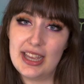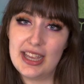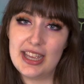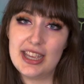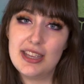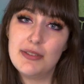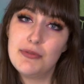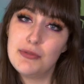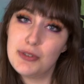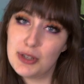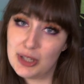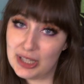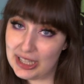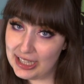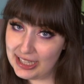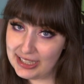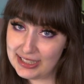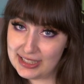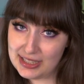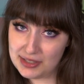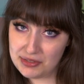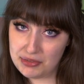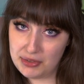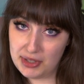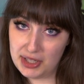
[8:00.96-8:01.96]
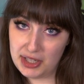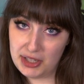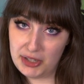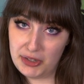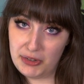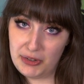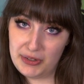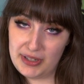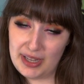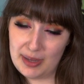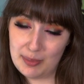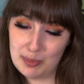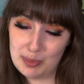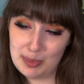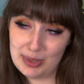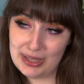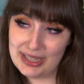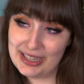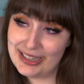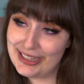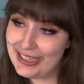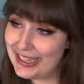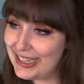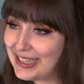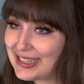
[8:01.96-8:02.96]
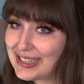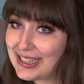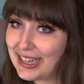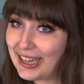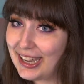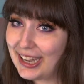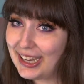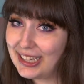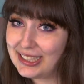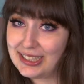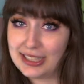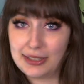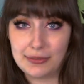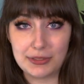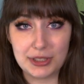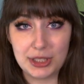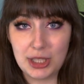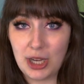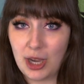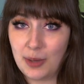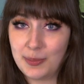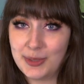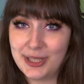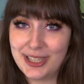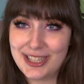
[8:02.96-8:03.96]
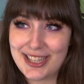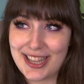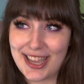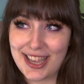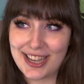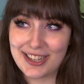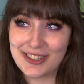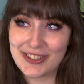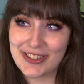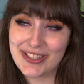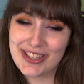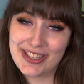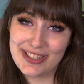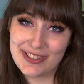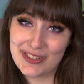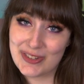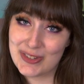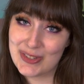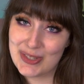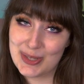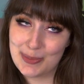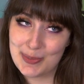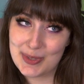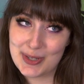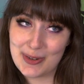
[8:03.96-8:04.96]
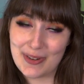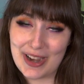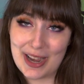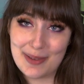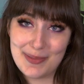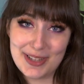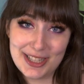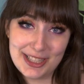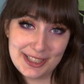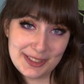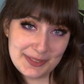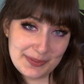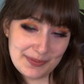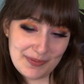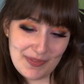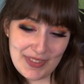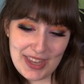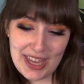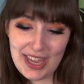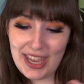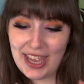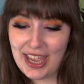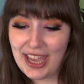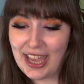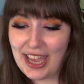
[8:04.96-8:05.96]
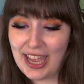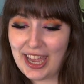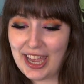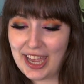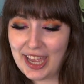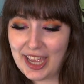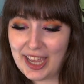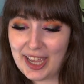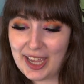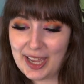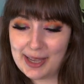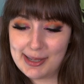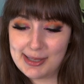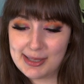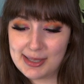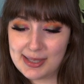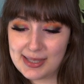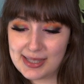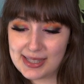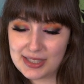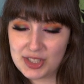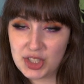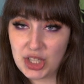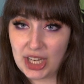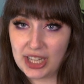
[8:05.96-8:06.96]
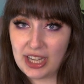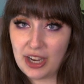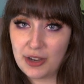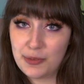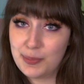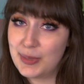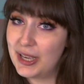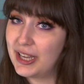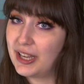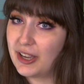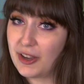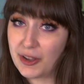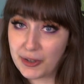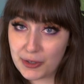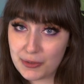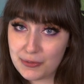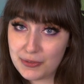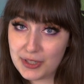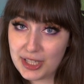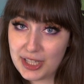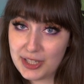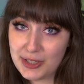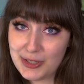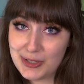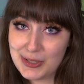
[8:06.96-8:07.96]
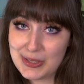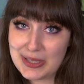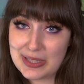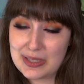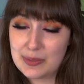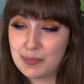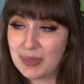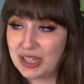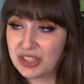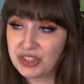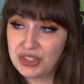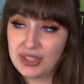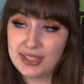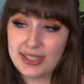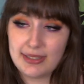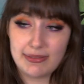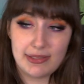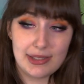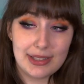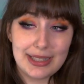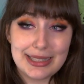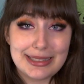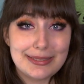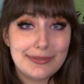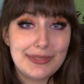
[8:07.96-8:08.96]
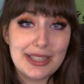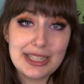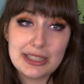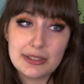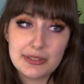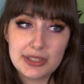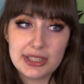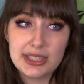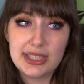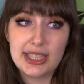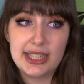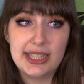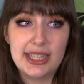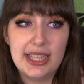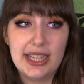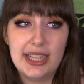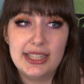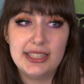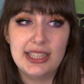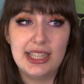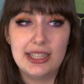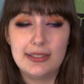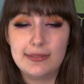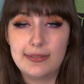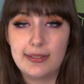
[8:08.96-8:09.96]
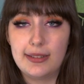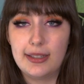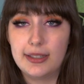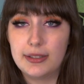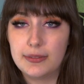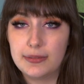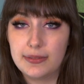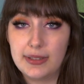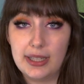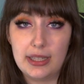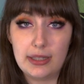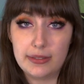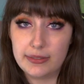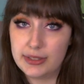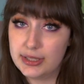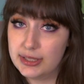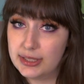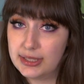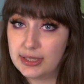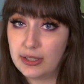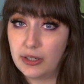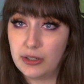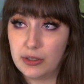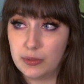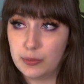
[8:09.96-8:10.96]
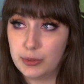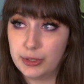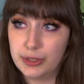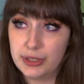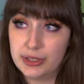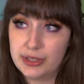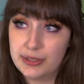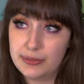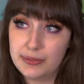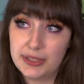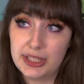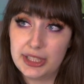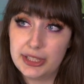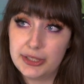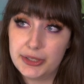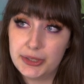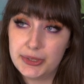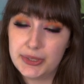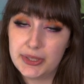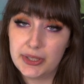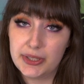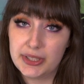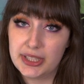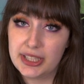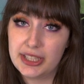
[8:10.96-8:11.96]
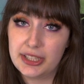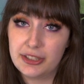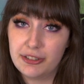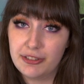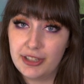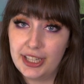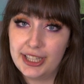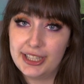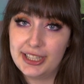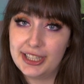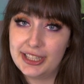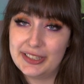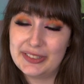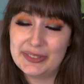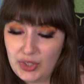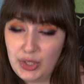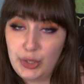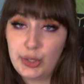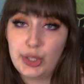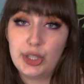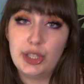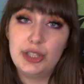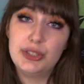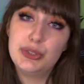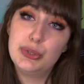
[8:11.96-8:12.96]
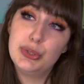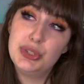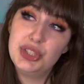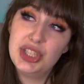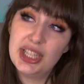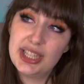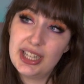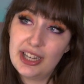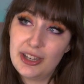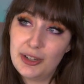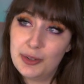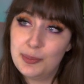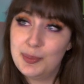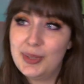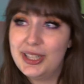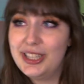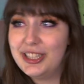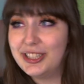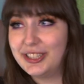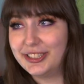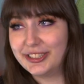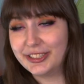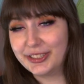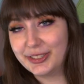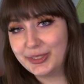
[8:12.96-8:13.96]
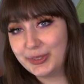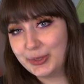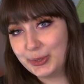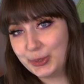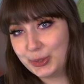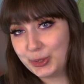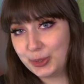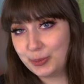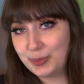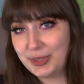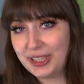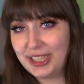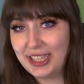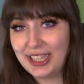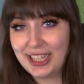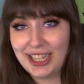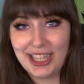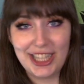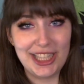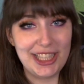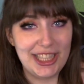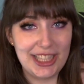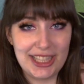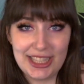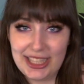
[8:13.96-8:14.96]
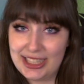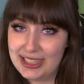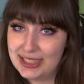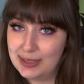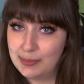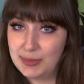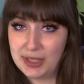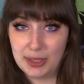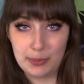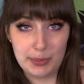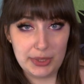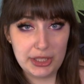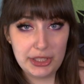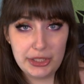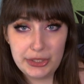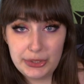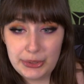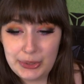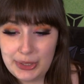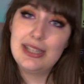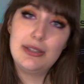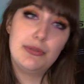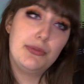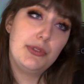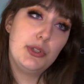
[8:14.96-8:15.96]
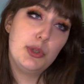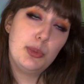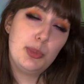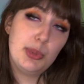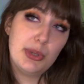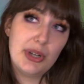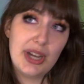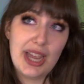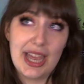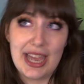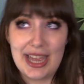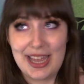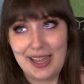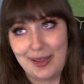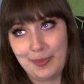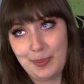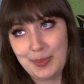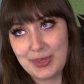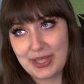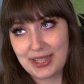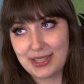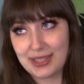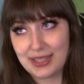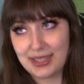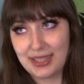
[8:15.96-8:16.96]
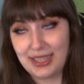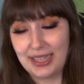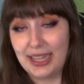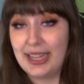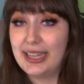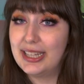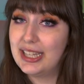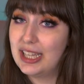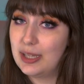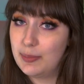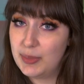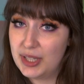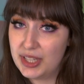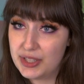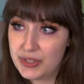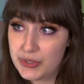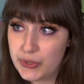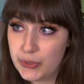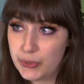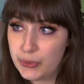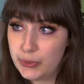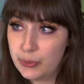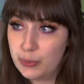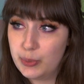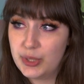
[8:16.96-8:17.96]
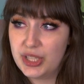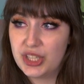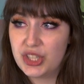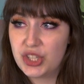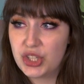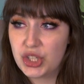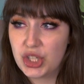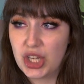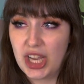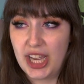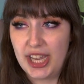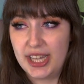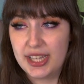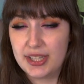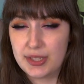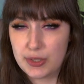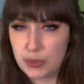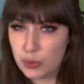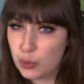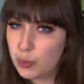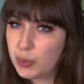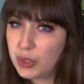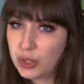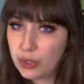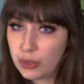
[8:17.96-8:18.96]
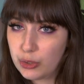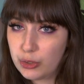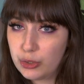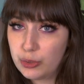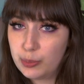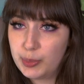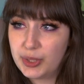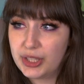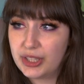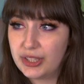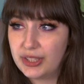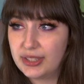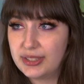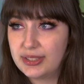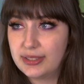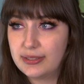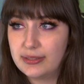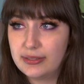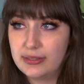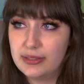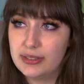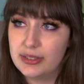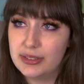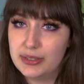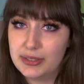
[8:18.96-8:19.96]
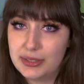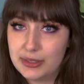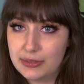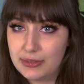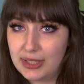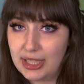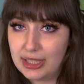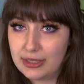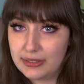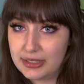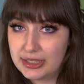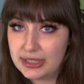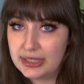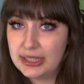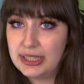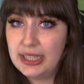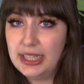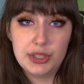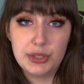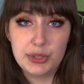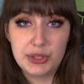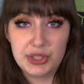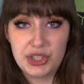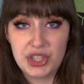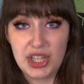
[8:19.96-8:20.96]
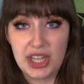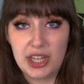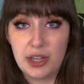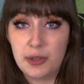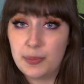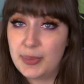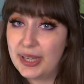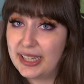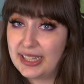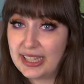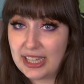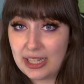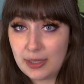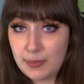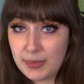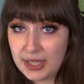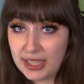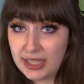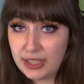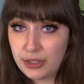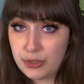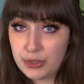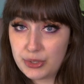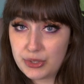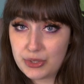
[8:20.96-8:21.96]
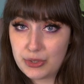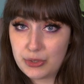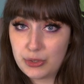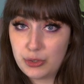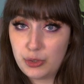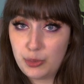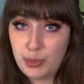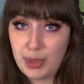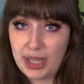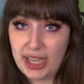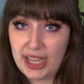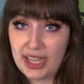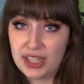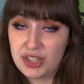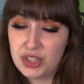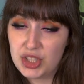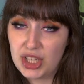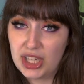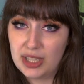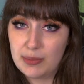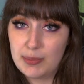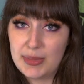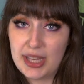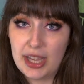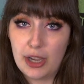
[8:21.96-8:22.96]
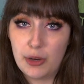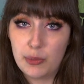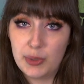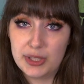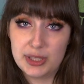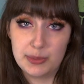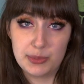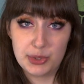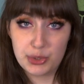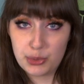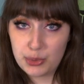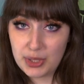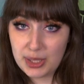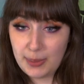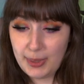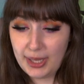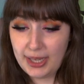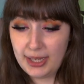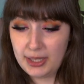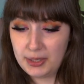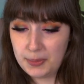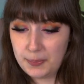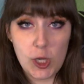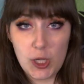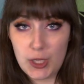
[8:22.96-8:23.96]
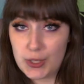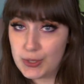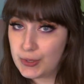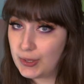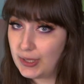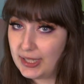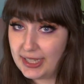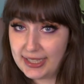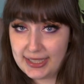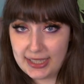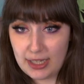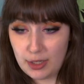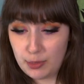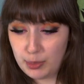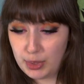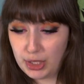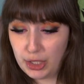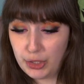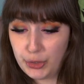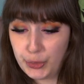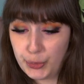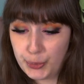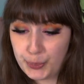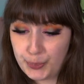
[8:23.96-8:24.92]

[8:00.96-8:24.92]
If you like this video, then please like, leave a comment, and consider subscribing. And check out my other videos, especially if you like Valorant. I kind of have a lot of Valorant artwork videos on here right now. You can also check out my other social media. I'll link them down below. If you perhaps like gaming too, which I assume you do because yeah, it's Valorant, you could check out my gaming YouTube and check me out when I'm streaming. Also link down below.